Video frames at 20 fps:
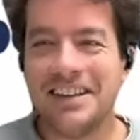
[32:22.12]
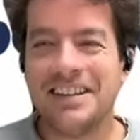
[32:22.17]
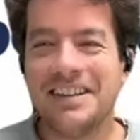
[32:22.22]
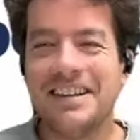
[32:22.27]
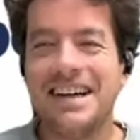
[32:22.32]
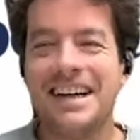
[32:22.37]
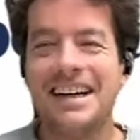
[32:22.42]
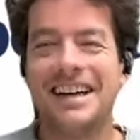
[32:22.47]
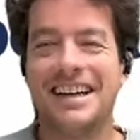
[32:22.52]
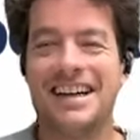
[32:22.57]

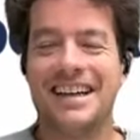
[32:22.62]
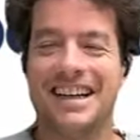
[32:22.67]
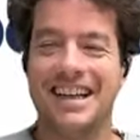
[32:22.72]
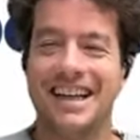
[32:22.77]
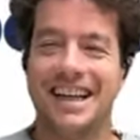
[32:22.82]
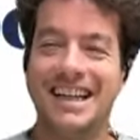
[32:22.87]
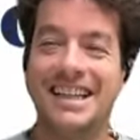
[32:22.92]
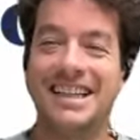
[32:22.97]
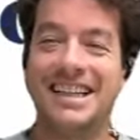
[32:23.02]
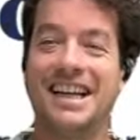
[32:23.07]
Wow.
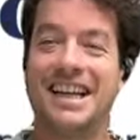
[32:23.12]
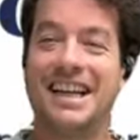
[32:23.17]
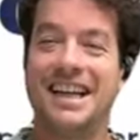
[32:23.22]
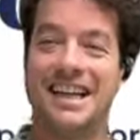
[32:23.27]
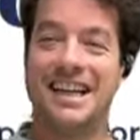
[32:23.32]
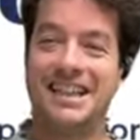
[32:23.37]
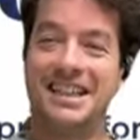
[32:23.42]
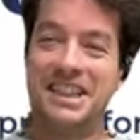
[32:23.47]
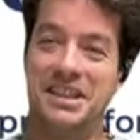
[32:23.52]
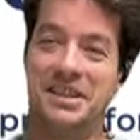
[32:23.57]

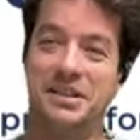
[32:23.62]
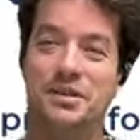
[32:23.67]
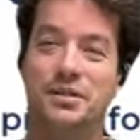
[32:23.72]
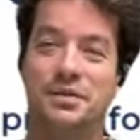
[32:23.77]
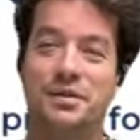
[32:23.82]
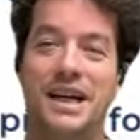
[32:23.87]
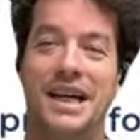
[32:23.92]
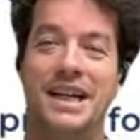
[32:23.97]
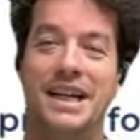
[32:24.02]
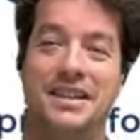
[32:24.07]
And did you
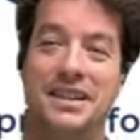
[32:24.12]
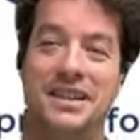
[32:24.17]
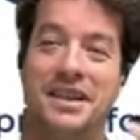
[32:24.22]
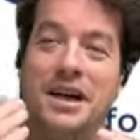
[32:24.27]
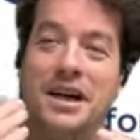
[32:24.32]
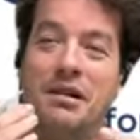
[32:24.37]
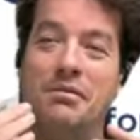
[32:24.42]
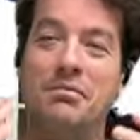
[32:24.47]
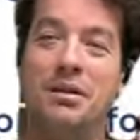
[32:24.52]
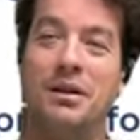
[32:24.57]
find a
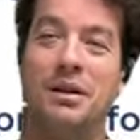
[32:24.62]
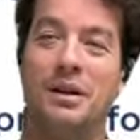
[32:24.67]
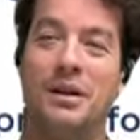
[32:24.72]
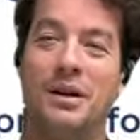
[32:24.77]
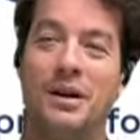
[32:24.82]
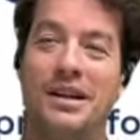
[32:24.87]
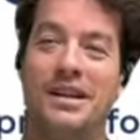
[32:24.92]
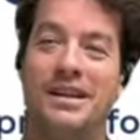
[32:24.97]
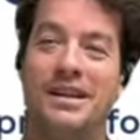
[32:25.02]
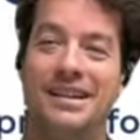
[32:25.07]
humble
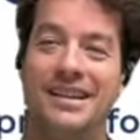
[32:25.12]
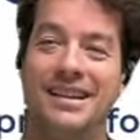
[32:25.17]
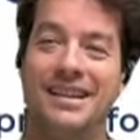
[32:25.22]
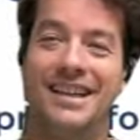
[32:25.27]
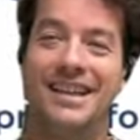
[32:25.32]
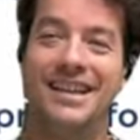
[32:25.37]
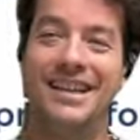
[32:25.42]
lawyer?